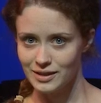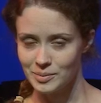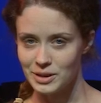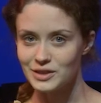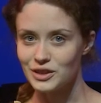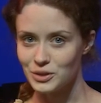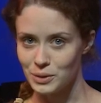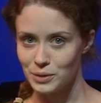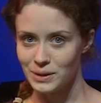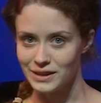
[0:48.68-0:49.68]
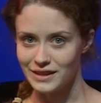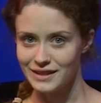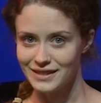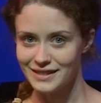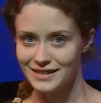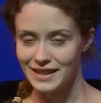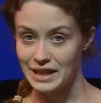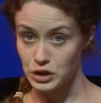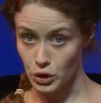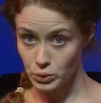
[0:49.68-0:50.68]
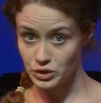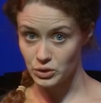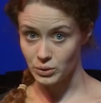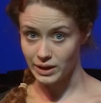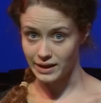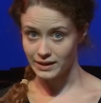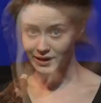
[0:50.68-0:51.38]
But it's also a thriller and a ghost story.